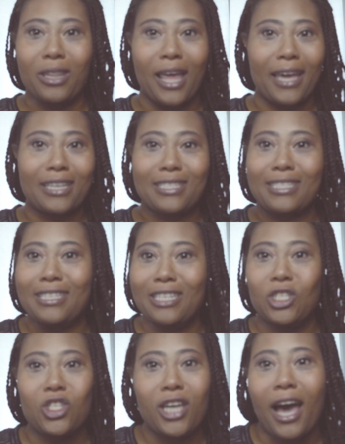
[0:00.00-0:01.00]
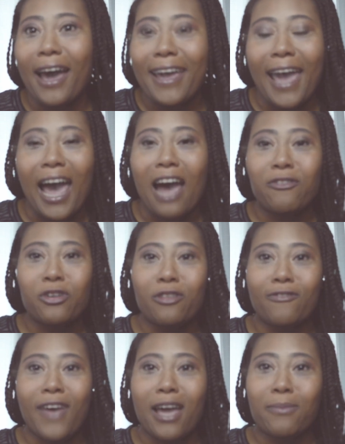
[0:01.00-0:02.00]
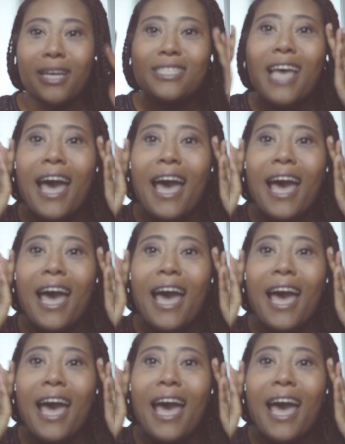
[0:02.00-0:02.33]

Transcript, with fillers: like CGI after the fact because